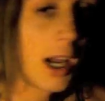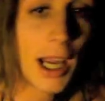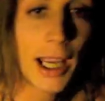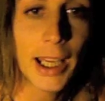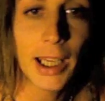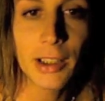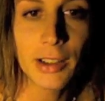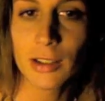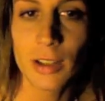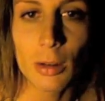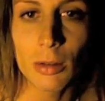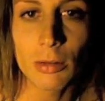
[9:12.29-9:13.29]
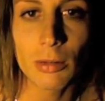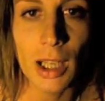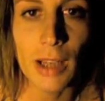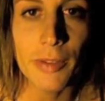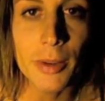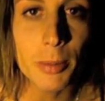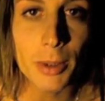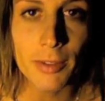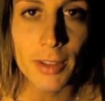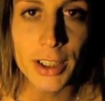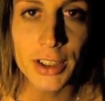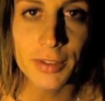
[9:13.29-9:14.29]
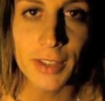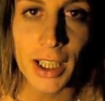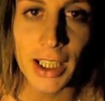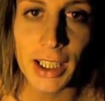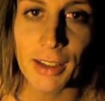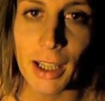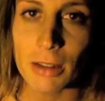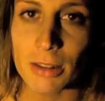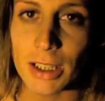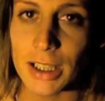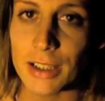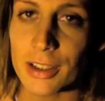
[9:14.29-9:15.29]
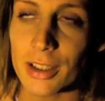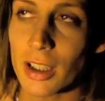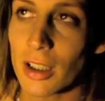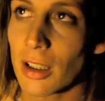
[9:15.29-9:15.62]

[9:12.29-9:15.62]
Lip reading: I don't have the privilege of taking that risk,